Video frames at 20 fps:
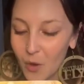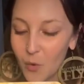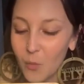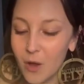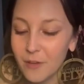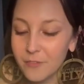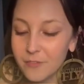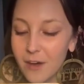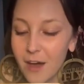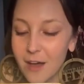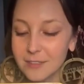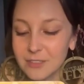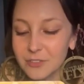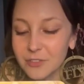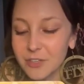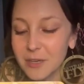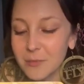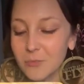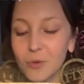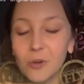while
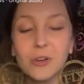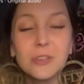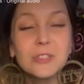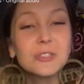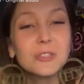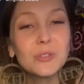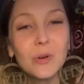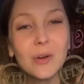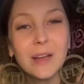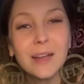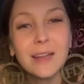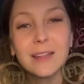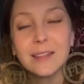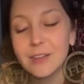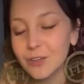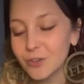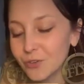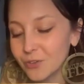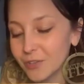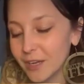fostering more joy
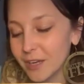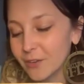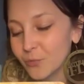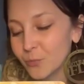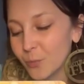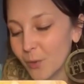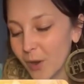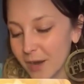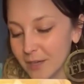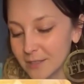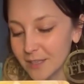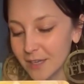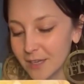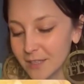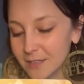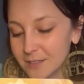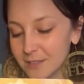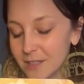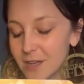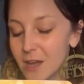in the creative
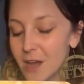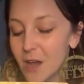process.